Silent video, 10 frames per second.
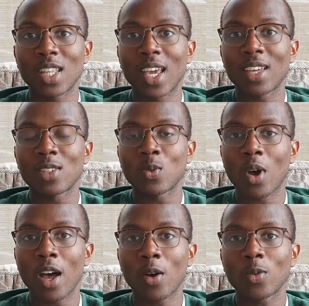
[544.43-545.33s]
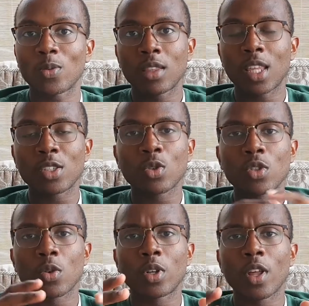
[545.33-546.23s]
Day as well. There's
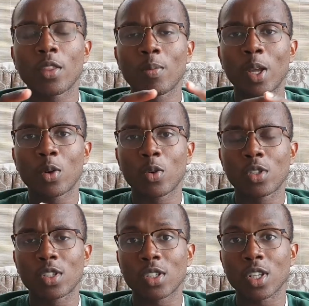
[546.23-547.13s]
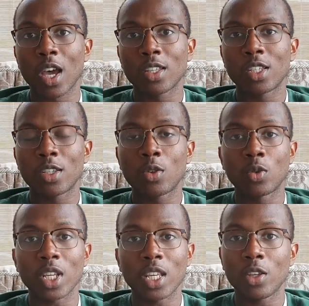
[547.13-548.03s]
also another medical society
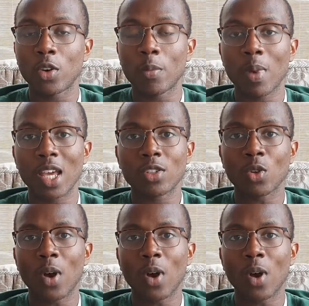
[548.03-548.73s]
called EUMS,